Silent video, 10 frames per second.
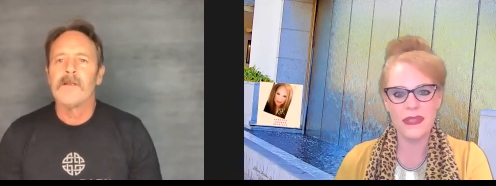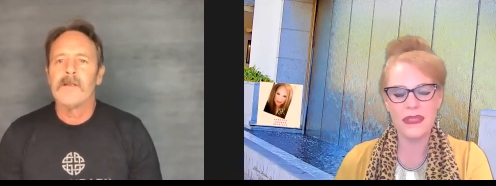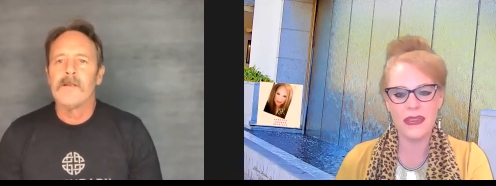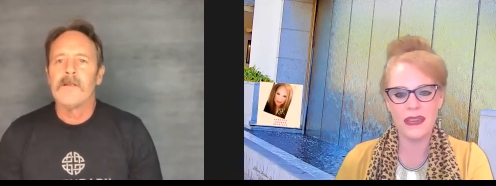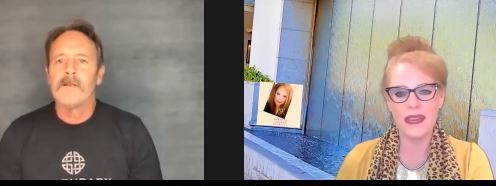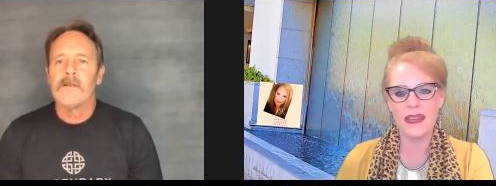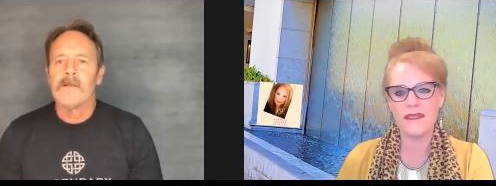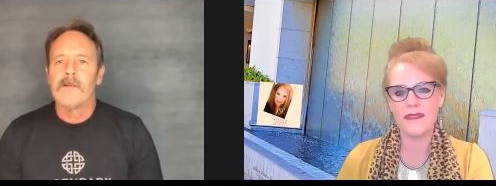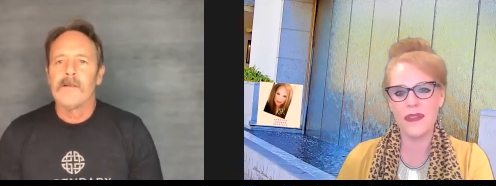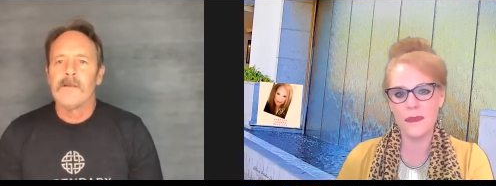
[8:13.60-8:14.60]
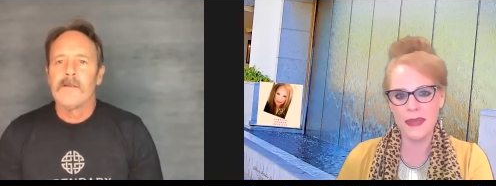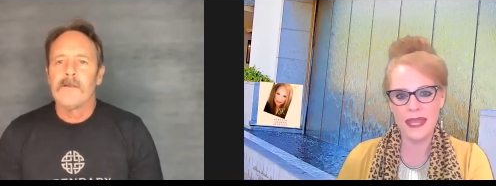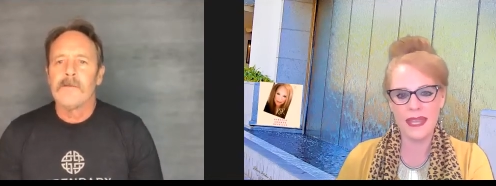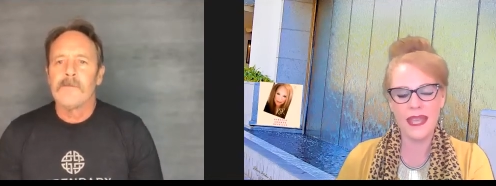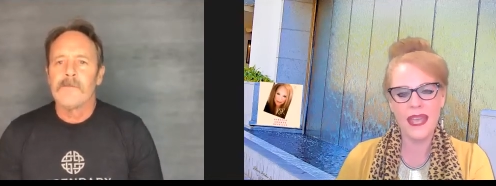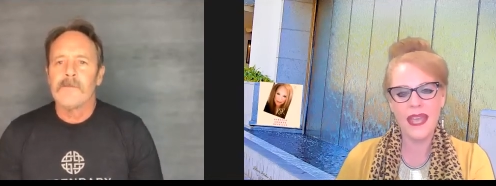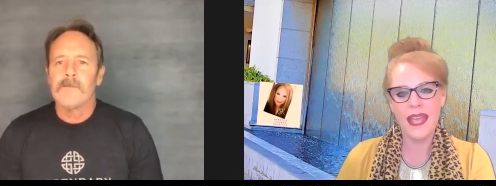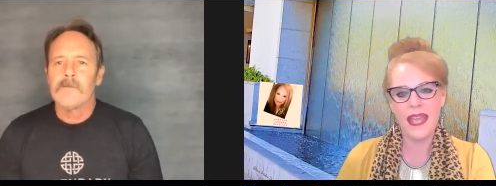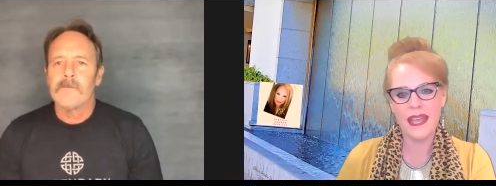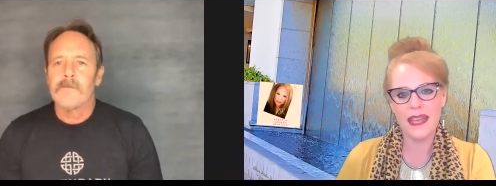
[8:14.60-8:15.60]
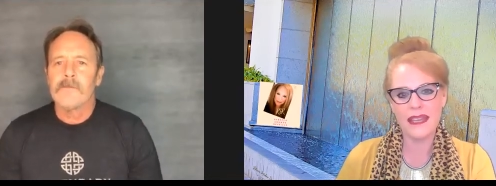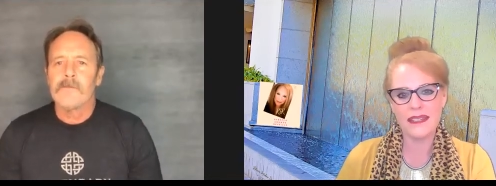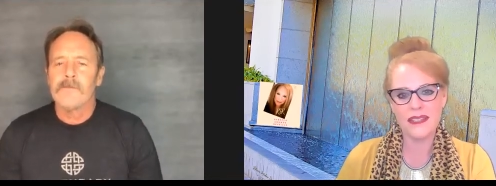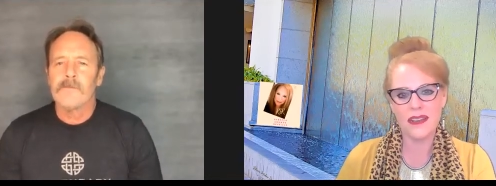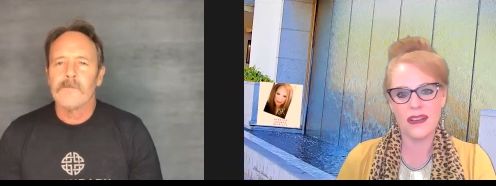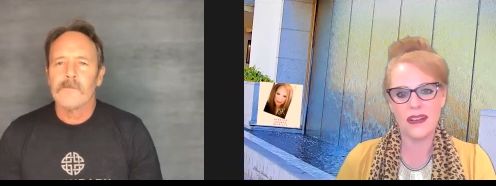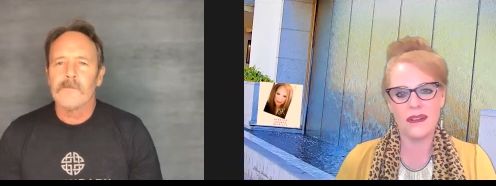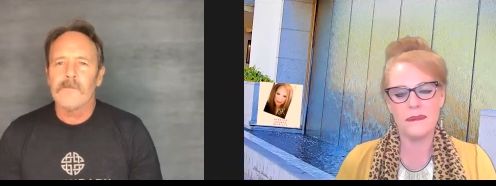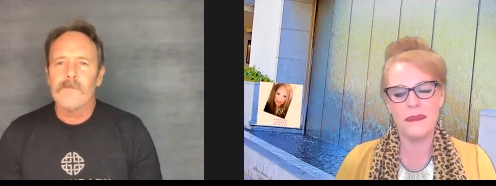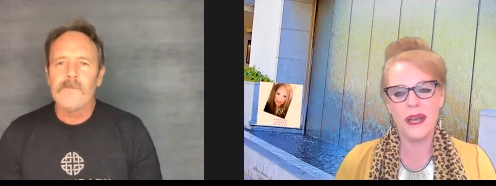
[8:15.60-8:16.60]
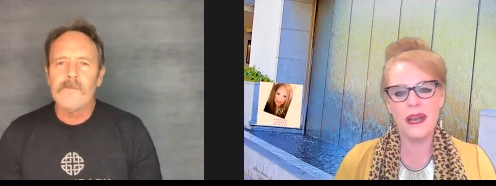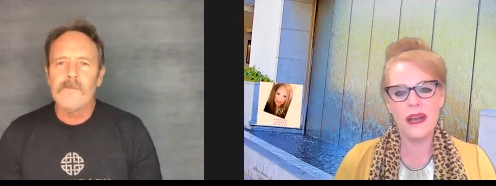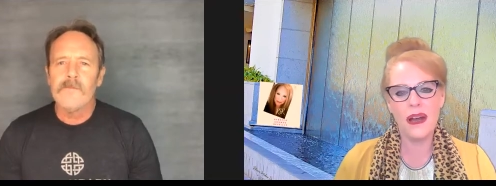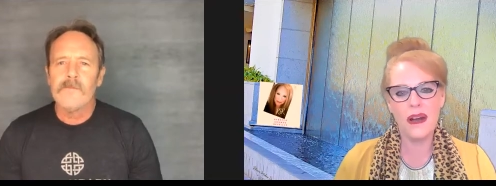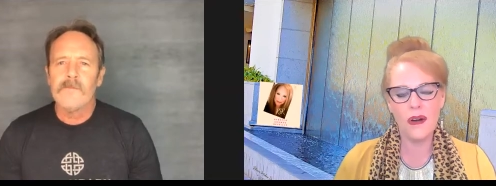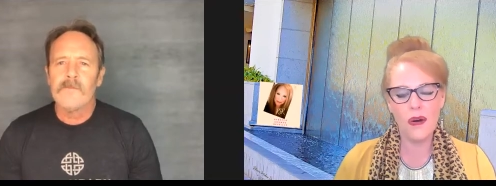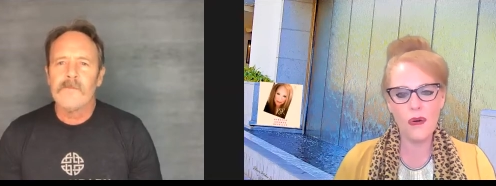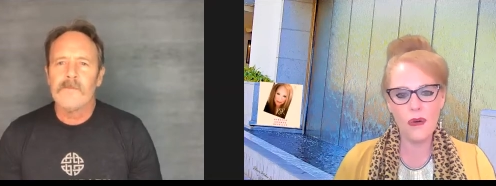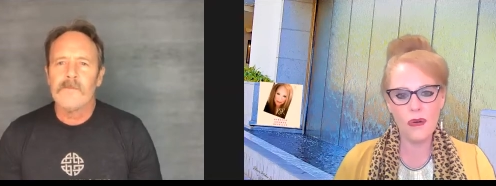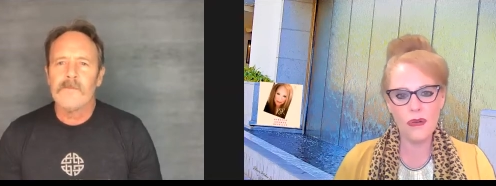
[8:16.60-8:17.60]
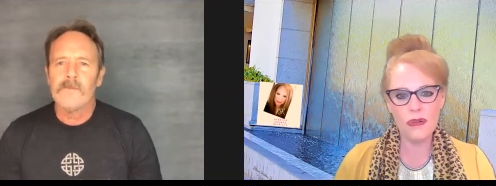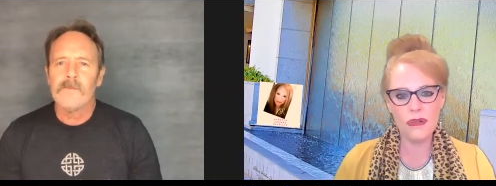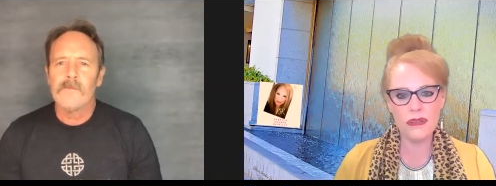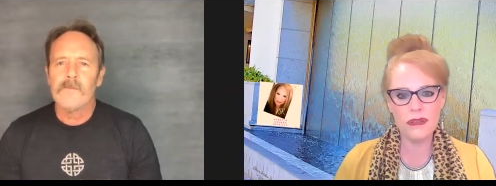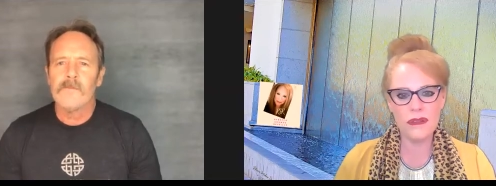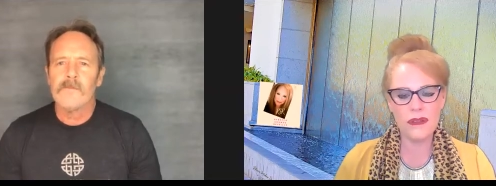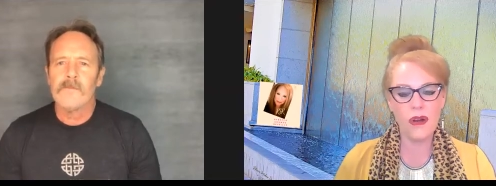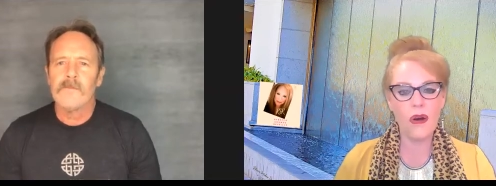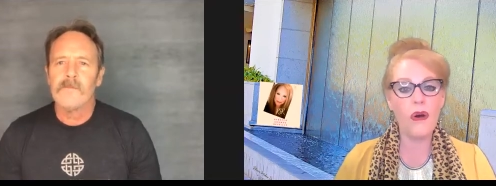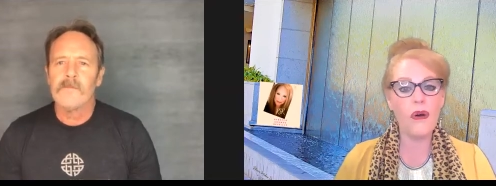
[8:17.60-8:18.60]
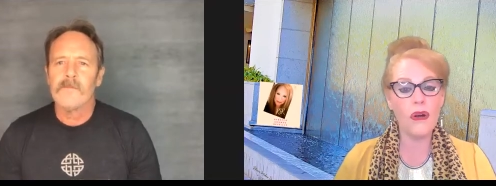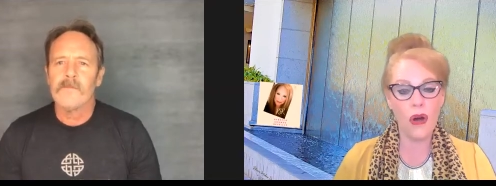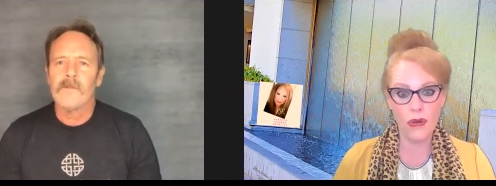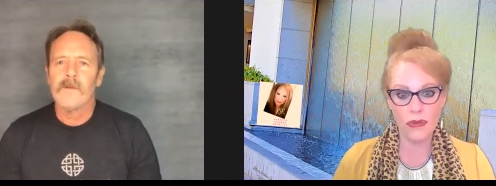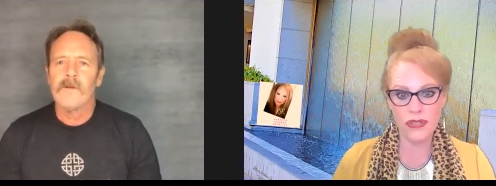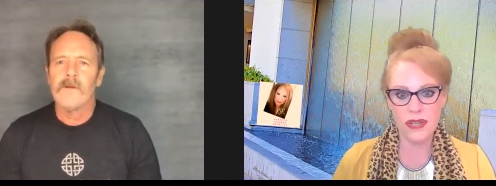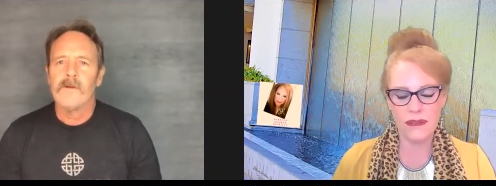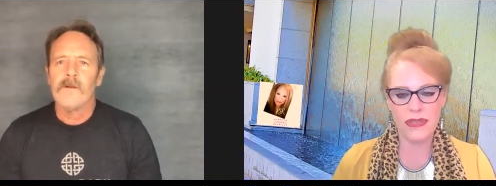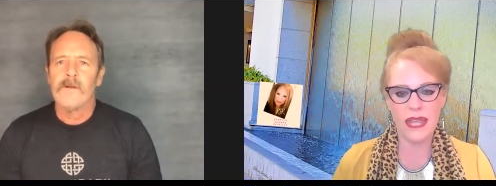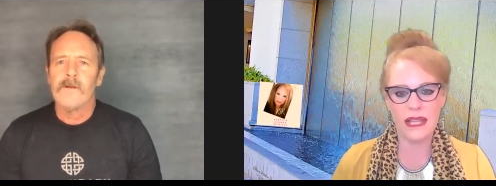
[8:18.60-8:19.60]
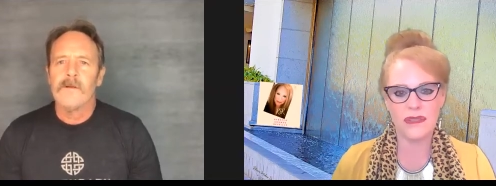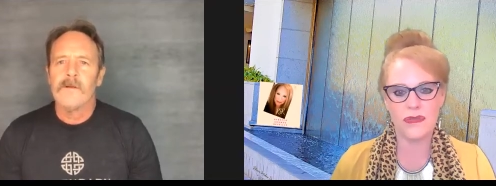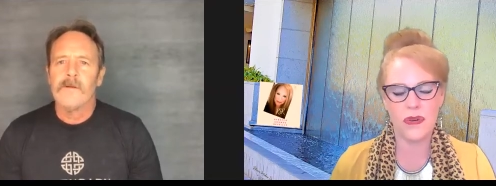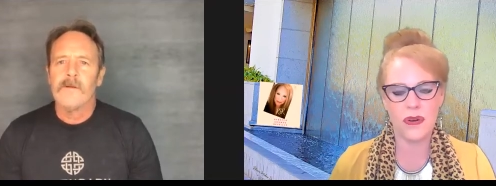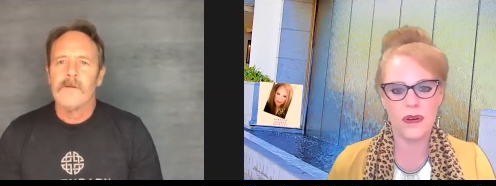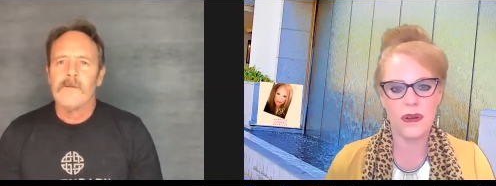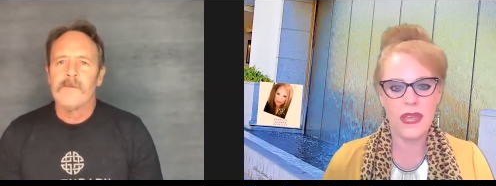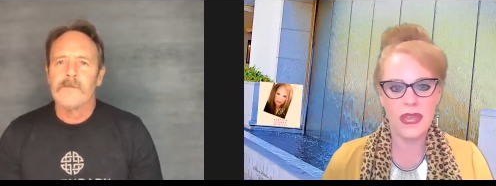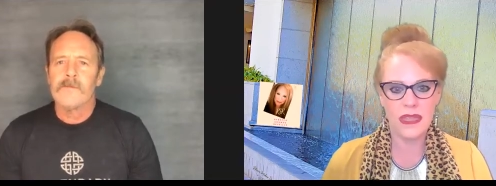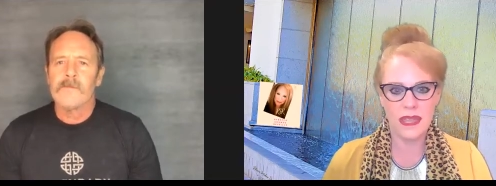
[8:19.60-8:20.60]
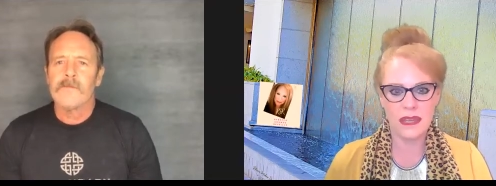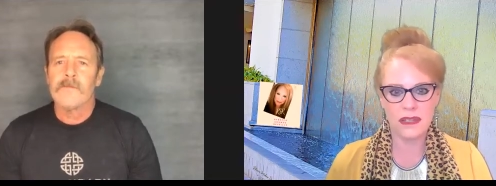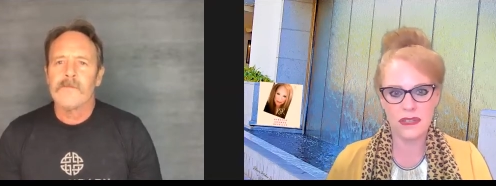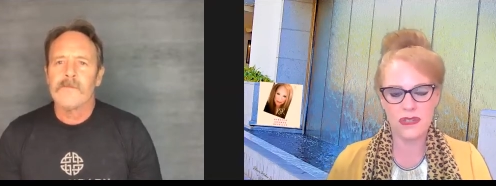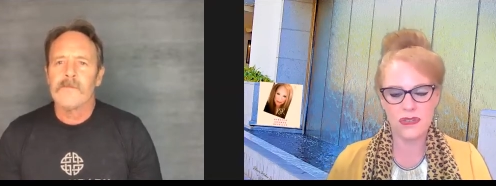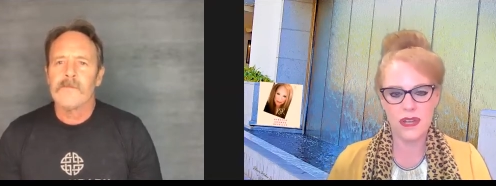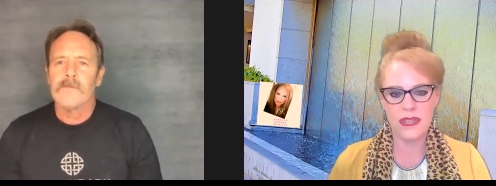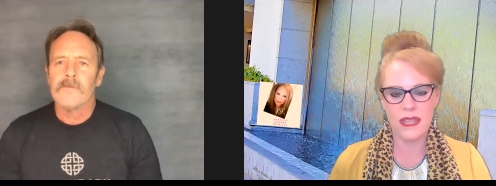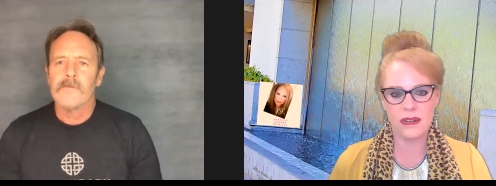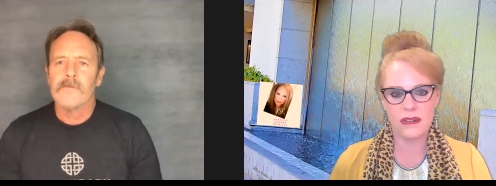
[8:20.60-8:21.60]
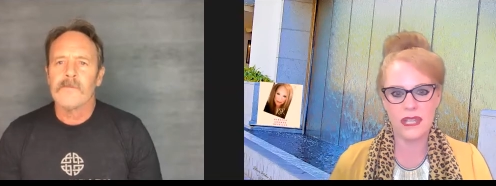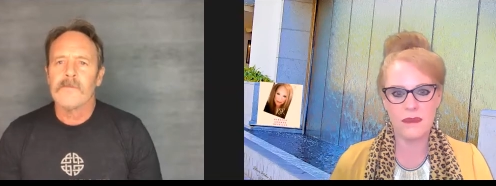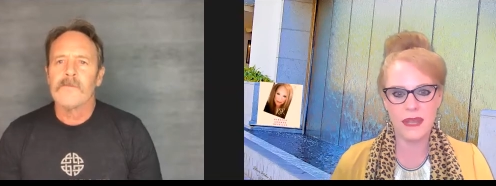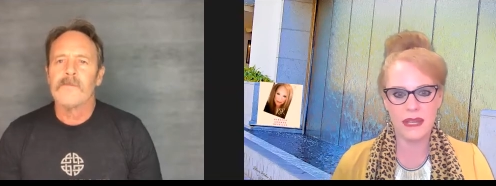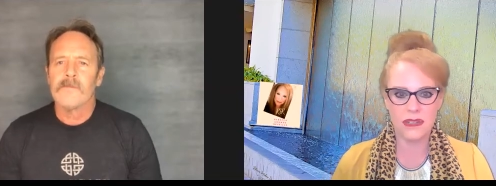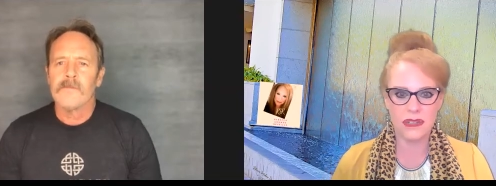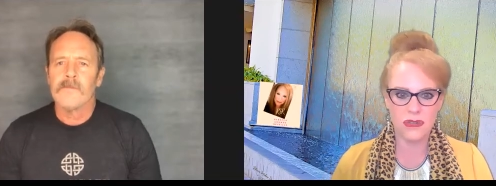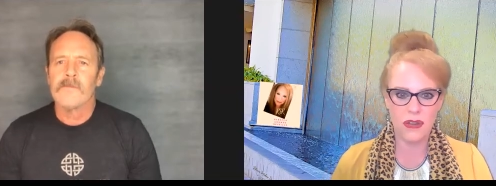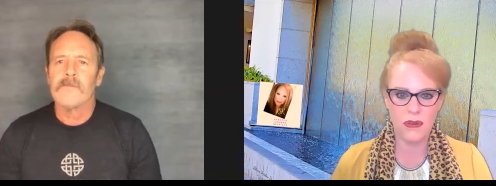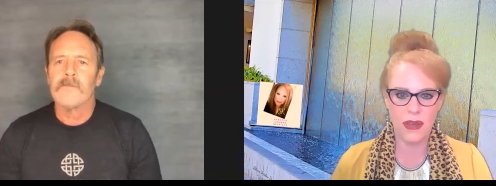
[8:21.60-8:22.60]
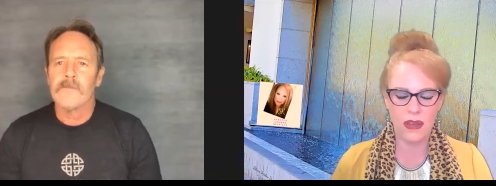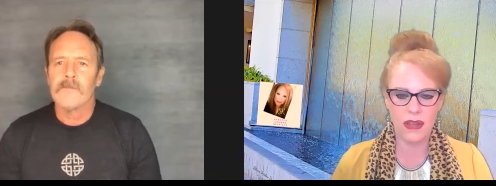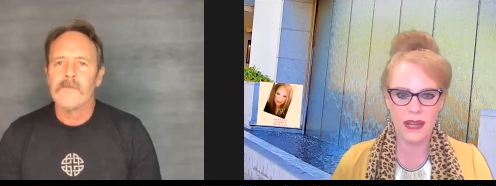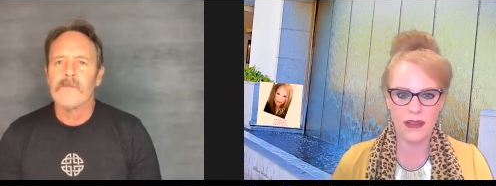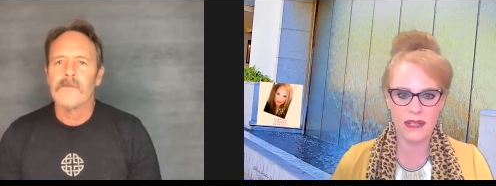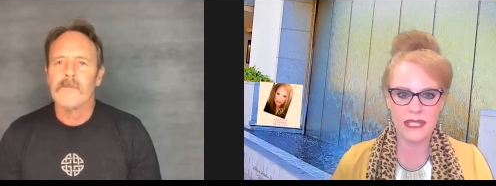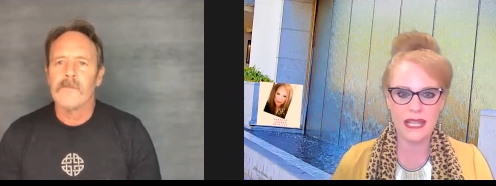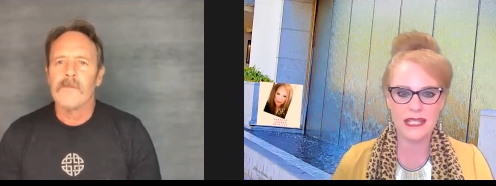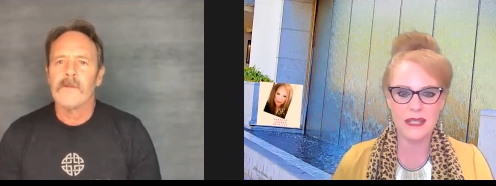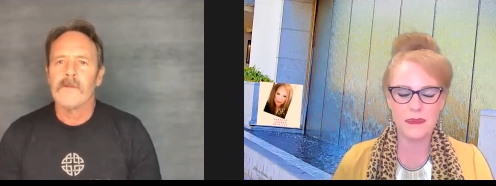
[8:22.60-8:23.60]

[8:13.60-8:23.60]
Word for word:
Speaker 1: with uh, filming and um, a whole a whole host of things for the industry, the entertainment industry going on now in Texas.